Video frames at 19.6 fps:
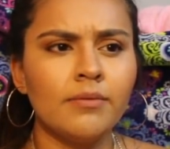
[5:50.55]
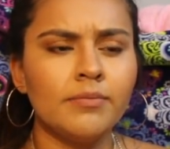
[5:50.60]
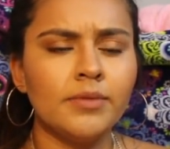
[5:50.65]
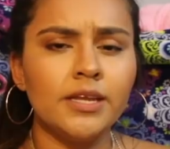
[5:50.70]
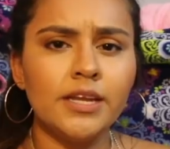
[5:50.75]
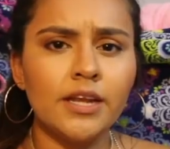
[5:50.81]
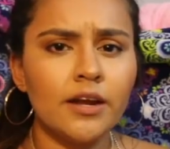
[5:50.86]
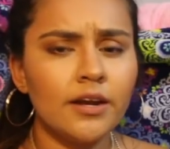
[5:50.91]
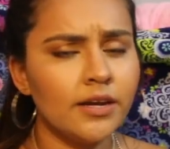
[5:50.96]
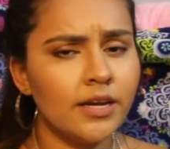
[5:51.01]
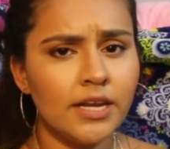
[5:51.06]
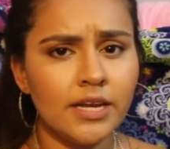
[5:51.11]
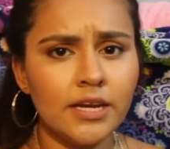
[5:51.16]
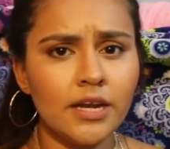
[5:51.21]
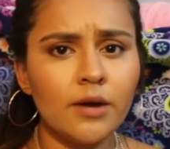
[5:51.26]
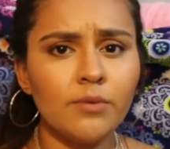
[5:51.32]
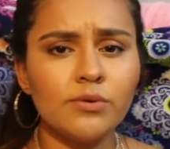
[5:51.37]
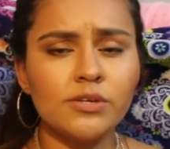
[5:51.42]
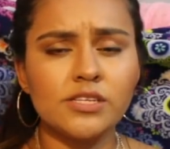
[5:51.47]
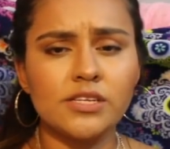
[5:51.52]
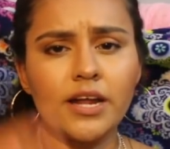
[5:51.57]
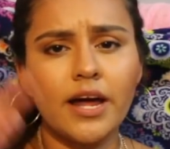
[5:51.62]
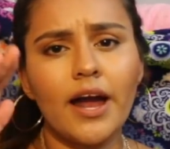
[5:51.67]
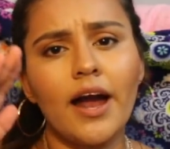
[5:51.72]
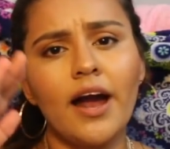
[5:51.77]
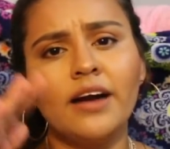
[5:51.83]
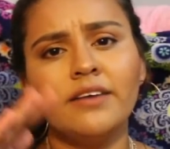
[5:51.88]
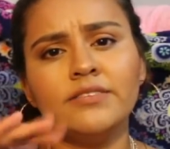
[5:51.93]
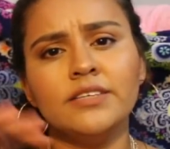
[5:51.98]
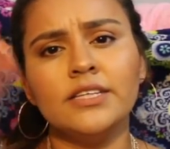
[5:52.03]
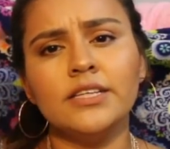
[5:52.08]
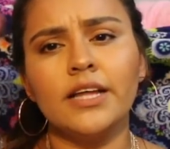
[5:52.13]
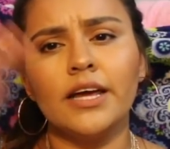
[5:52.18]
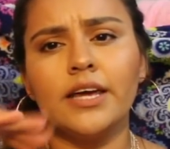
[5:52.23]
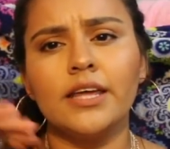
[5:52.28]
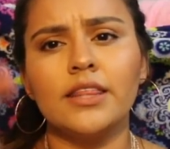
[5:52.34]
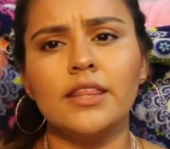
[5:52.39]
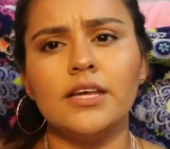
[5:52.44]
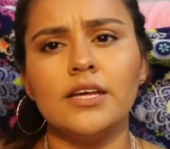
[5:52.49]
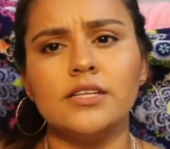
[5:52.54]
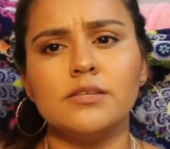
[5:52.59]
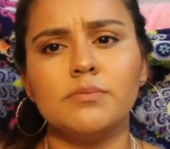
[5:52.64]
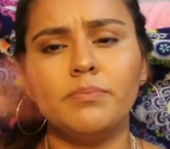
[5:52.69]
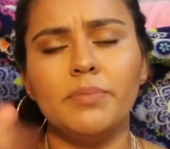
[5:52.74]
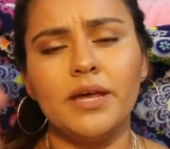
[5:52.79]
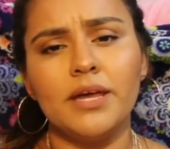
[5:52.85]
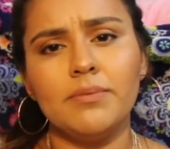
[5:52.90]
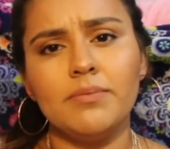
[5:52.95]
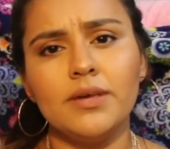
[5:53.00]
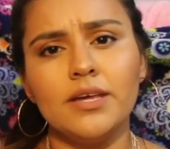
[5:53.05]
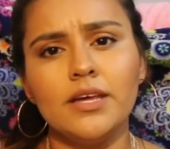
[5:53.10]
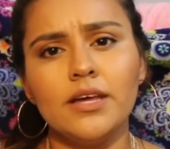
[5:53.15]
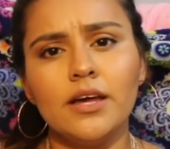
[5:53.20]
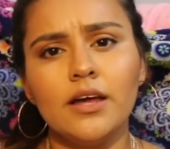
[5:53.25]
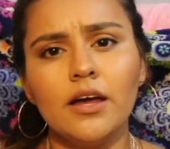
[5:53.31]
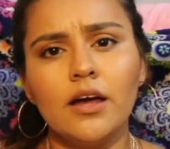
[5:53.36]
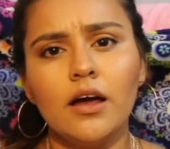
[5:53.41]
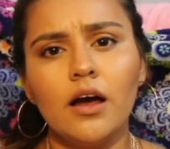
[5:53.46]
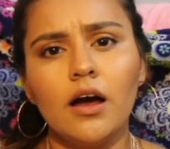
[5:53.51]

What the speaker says: Nina was not having like these baby